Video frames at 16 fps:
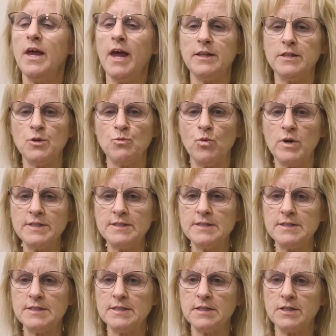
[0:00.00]
And then once
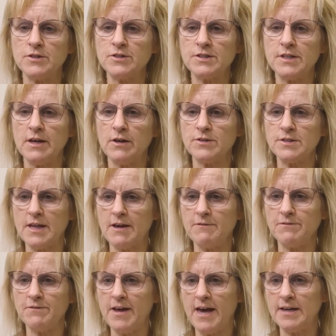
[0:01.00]
it's in our cells,
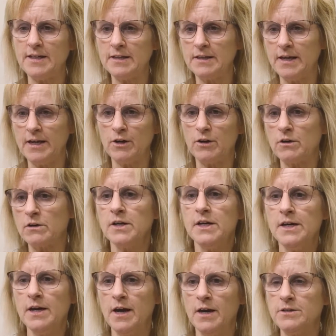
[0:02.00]
that fatty layer
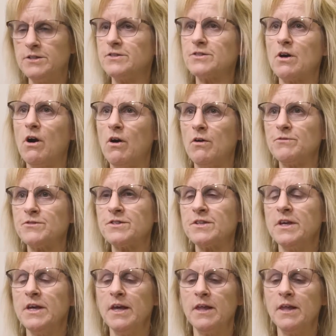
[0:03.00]
dissolves.